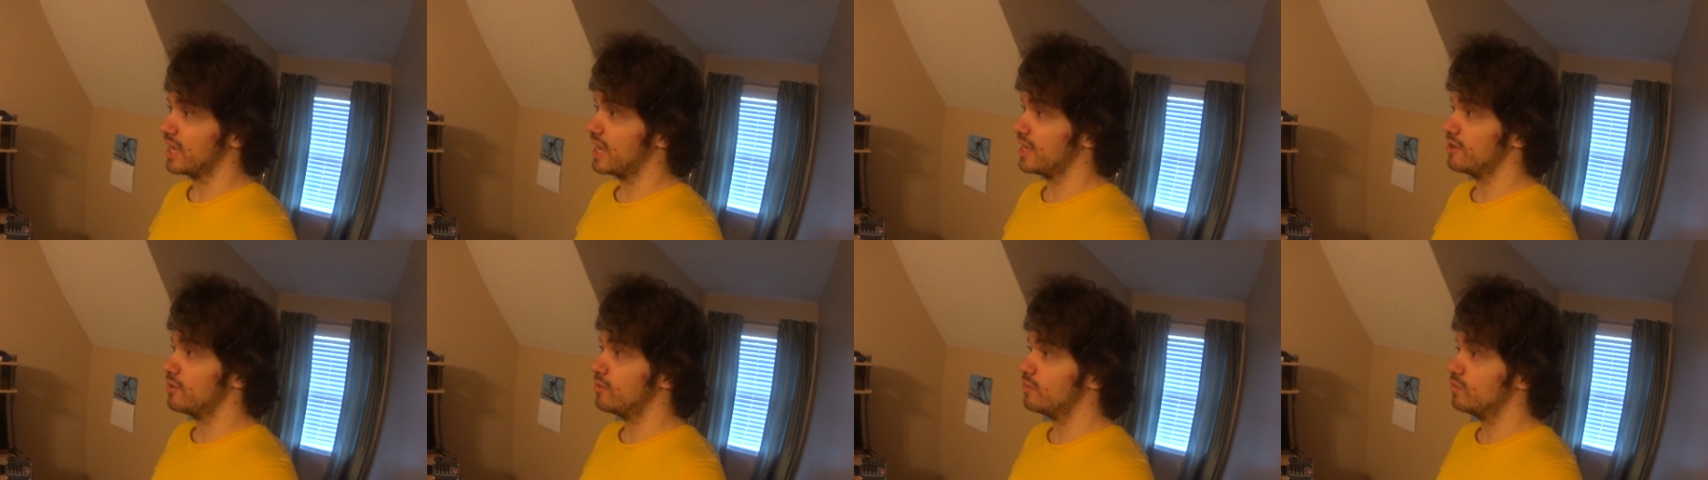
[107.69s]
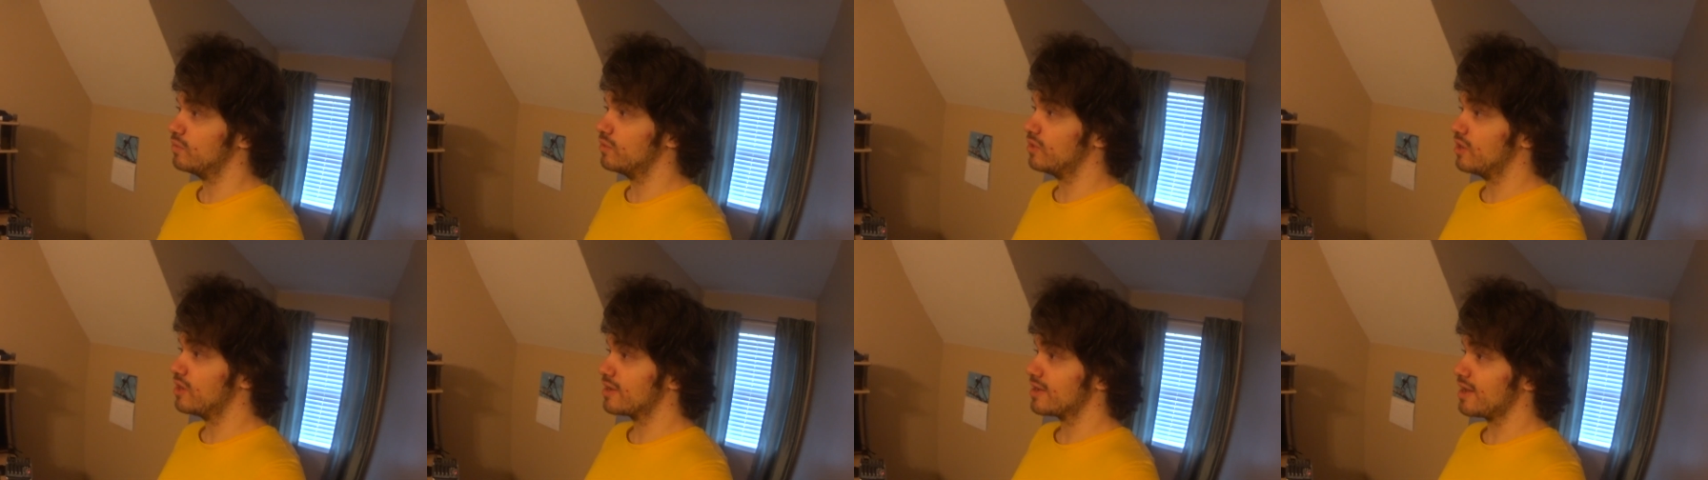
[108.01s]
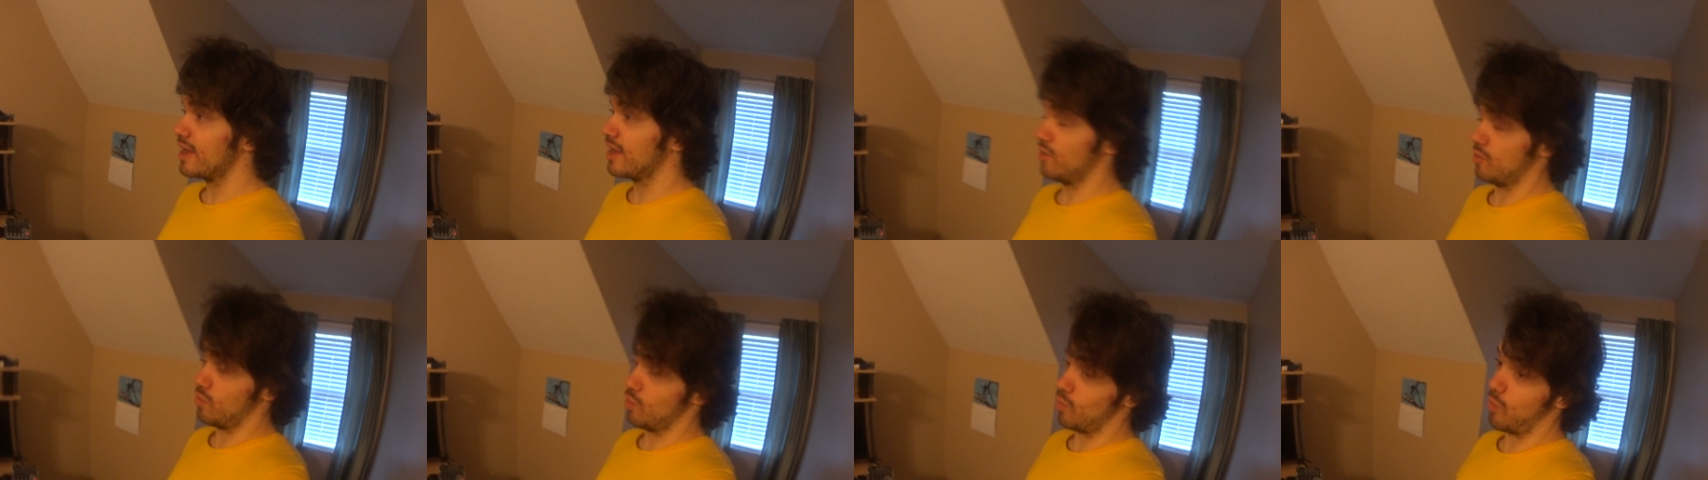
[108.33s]
I don't
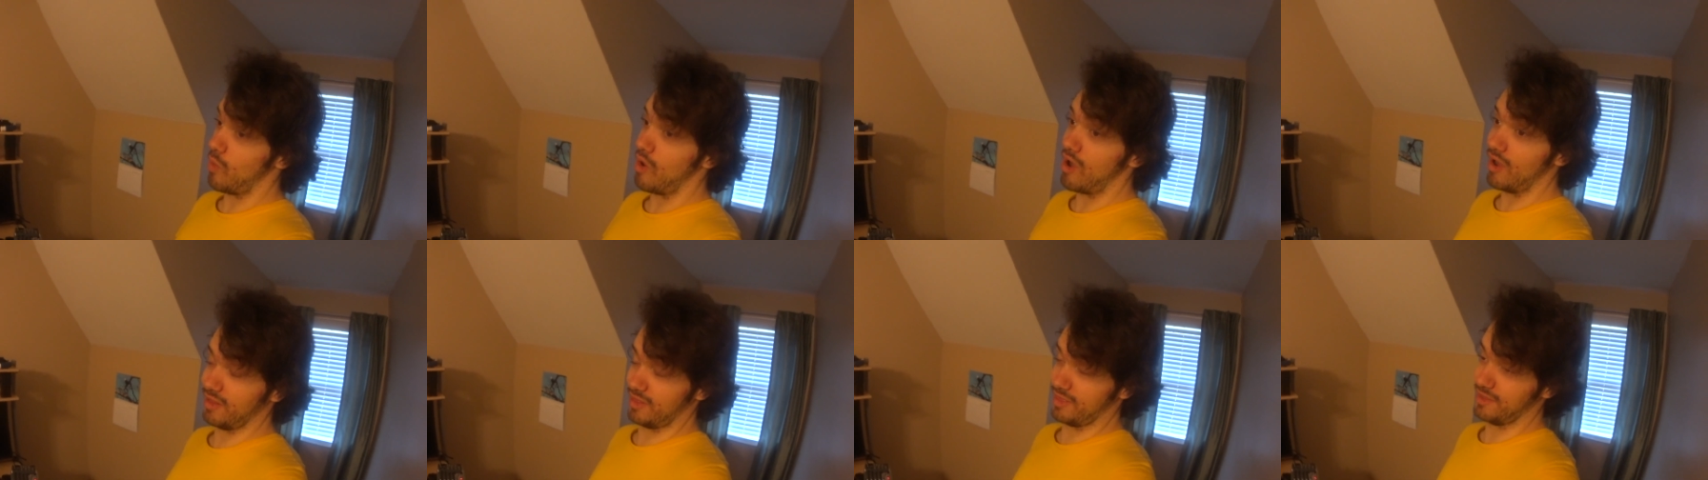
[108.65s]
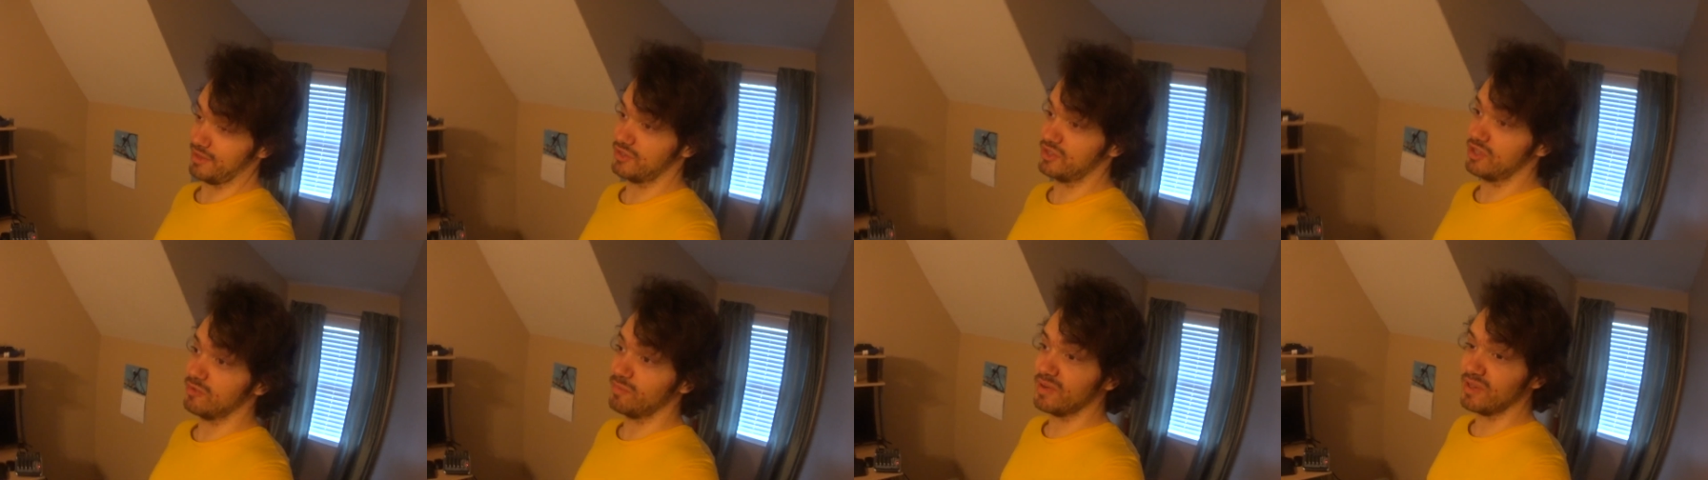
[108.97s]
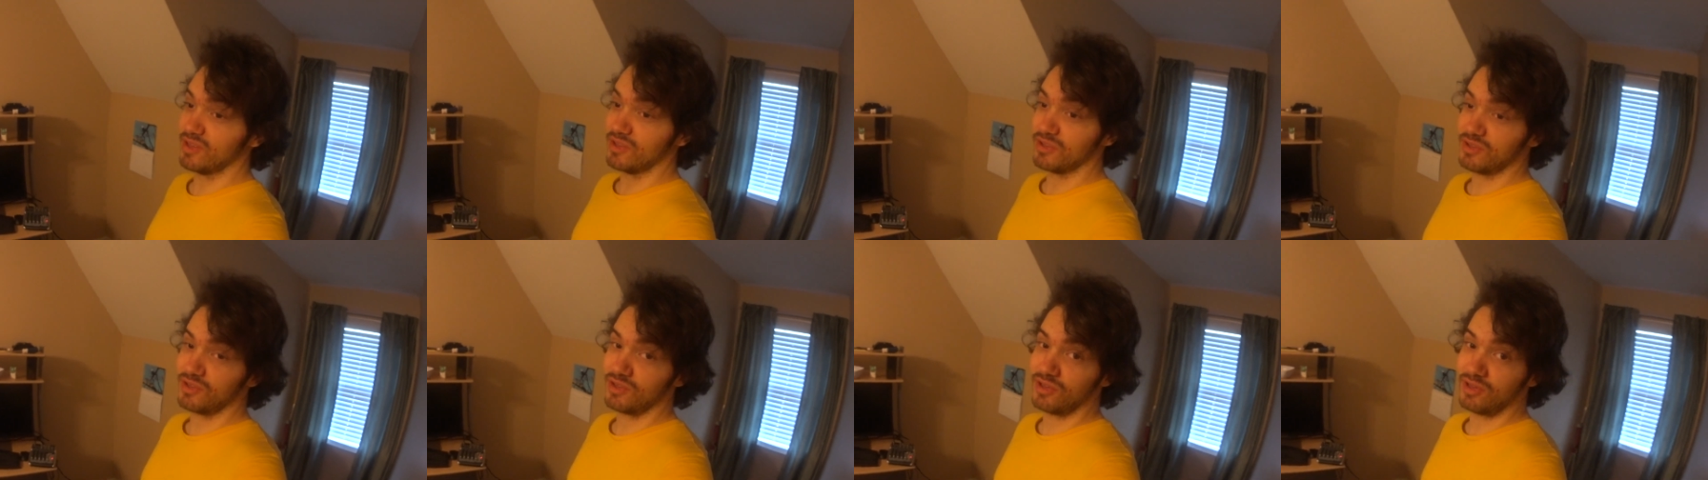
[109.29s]
want this to be
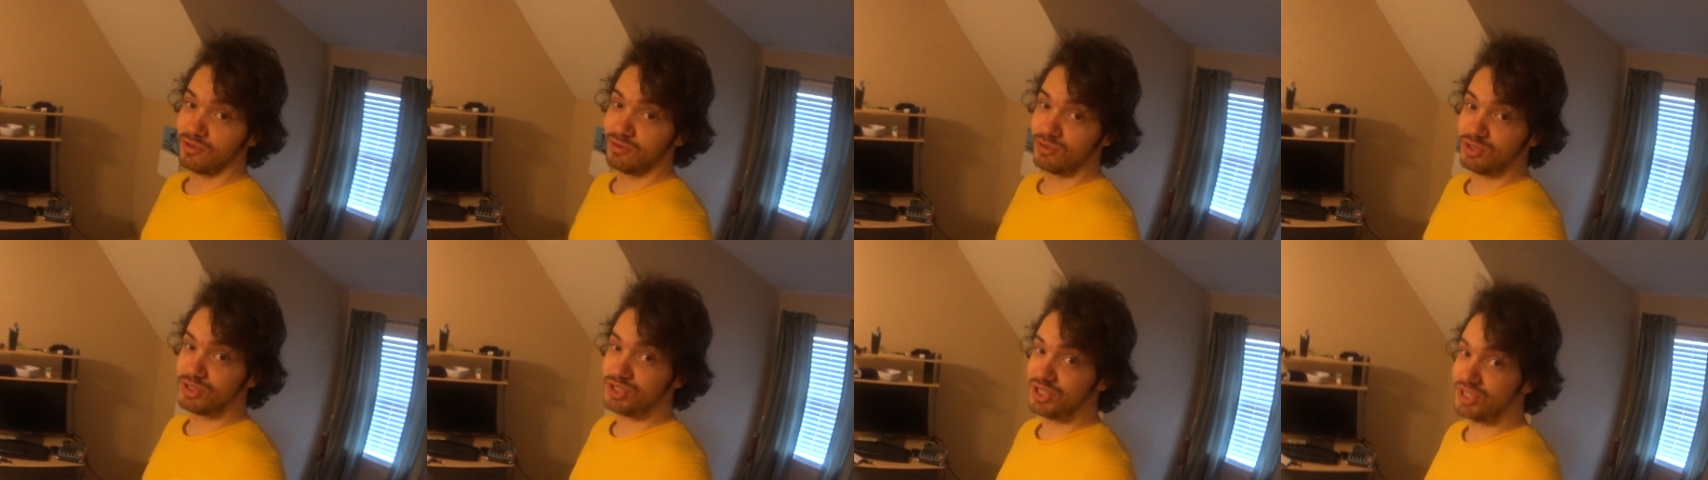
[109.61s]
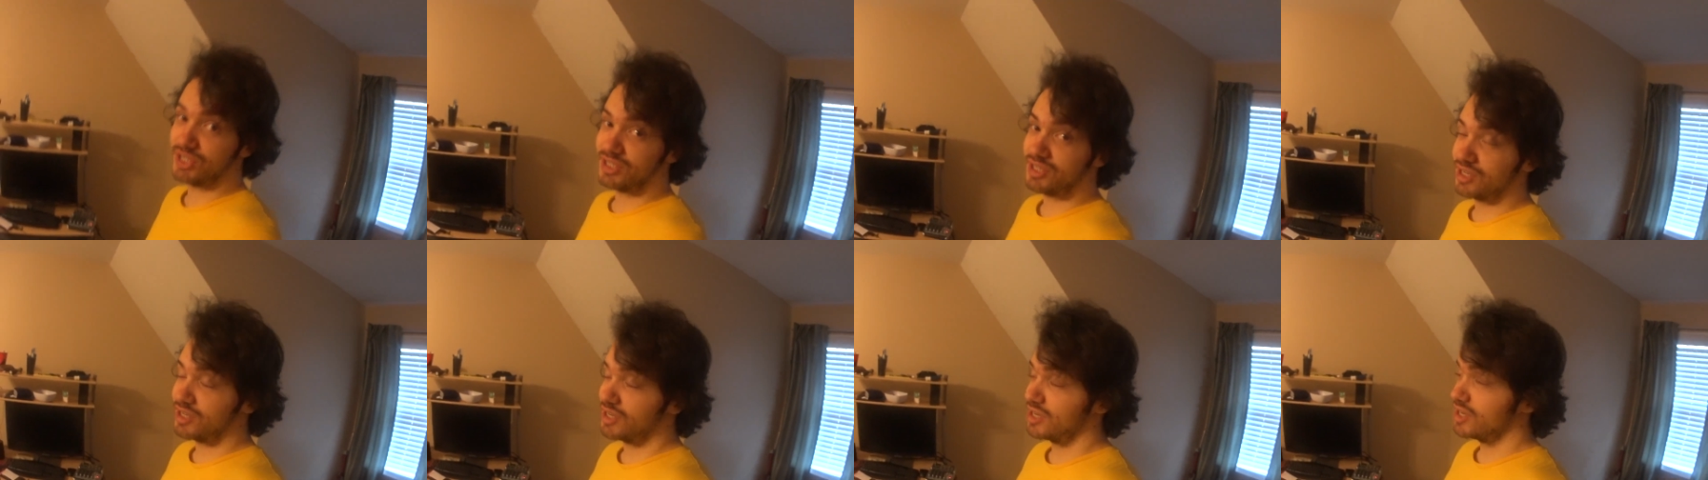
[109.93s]
the solution,